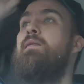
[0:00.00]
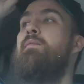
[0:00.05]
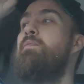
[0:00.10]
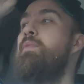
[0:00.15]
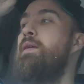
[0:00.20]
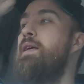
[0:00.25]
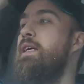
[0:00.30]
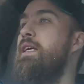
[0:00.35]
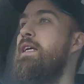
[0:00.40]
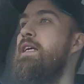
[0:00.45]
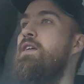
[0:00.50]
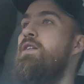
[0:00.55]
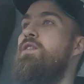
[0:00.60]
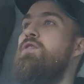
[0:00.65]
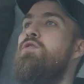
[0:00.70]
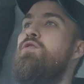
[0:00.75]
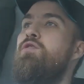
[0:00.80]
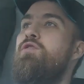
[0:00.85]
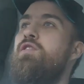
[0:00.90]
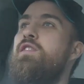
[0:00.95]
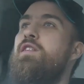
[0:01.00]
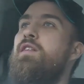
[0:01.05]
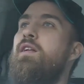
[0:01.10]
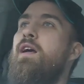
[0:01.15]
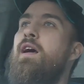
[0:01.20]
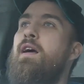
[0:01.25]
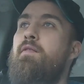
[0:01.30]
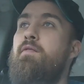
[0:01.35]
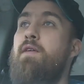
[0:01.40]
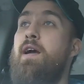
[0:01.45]
be using it
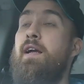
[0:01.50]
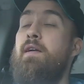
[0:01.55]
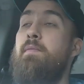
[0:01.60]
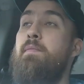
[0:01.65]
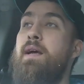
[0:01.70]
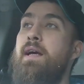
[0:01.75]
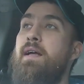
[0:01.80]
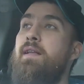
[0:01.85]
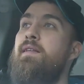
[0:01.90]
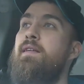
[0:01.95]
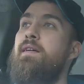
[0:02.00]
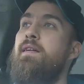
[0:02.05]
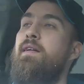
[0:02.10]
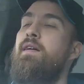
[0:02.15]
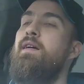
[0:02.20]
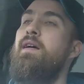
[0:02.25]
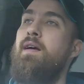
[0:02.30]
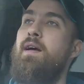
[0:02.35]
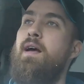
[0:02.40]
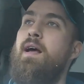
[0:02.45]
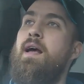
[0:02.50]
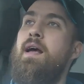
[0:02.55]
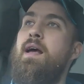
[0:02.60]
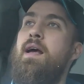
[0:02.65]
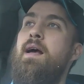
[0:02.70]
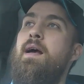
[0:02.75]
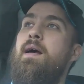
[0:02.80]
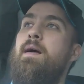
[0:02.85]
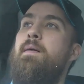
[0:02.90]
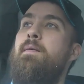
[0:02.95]
and recommending it.
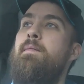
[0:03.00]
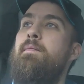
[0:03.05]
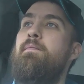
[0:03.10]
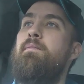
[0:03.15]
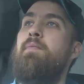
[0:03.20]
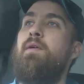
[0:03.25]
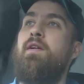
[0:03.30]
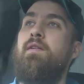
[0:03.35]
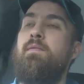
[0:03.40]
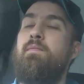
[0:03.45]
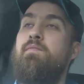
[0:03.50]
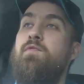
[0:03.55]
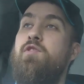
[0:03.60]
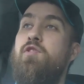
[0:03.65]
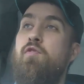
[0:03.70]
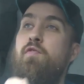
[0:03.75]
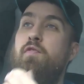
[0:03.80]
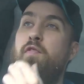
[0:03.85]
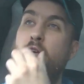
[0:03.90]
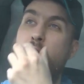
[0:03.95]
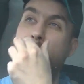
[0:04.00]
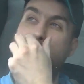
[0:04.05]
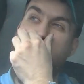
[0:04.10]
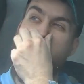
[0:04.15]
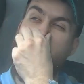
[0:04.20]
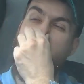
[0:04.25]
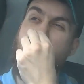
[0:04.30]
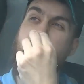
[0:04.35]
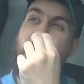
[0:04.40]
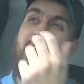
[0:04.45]
But so
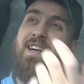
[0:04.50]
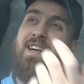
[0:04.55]
far,